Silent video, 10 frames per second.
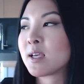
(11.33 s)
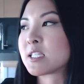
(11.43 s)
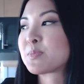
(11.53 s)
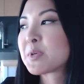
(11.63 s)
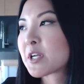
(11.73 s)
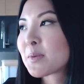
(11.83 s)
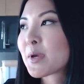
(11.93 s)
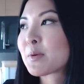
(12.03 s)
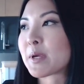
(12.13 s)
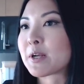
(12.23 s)
It's been on
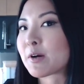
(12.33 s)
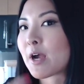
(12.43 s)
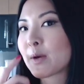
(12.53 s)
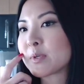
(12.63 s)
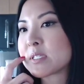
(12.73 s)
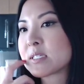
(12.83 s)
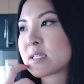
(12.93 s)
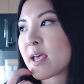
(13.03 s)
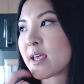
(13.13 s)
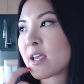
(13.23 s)
my radar, I would
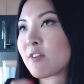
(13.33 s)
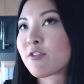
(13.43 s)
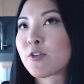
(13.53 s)
say,